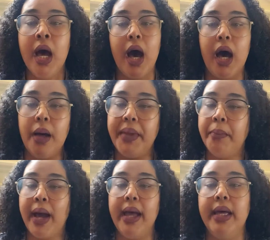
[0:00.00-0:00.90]
in my
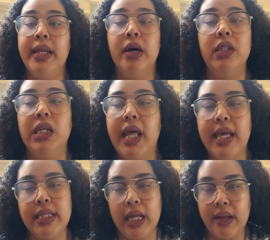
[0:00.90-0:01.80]
unhealthy days,
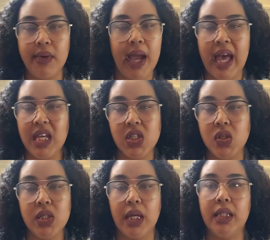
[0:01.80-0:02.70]
I never had issues
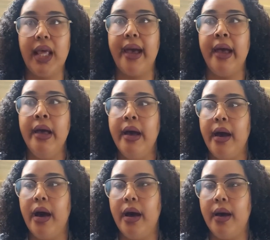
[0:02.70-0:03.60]
like that.
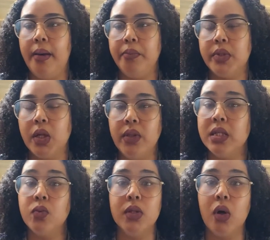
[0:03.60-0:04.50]
So this
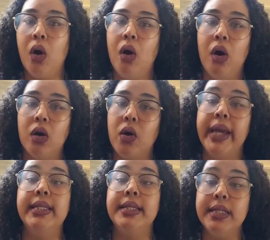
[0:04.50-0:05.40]
was all
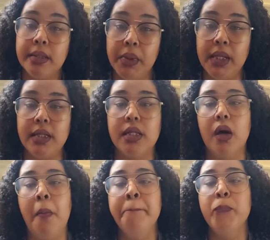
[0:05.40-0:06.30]
crazy to me. So
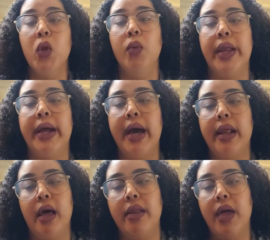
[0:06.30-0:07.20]
when I got out
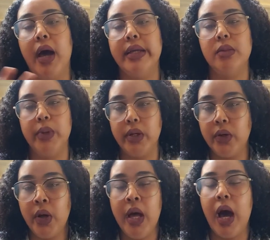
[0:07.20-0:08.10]
of the hospital,
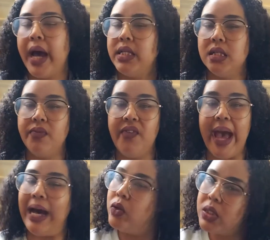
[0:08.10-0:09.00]
I just
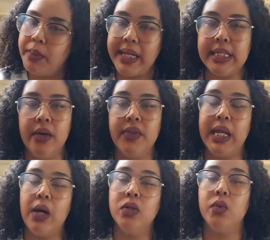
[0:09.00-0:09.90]
vowed to myself that I
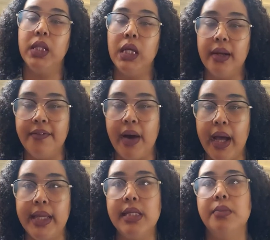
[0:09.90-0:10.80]
was really going to find
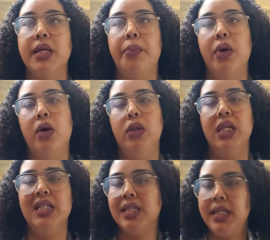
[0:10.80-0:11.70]
some type of
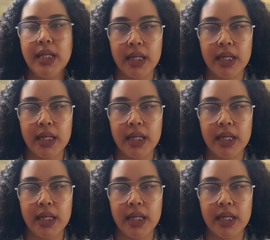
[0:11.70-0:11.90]
holistic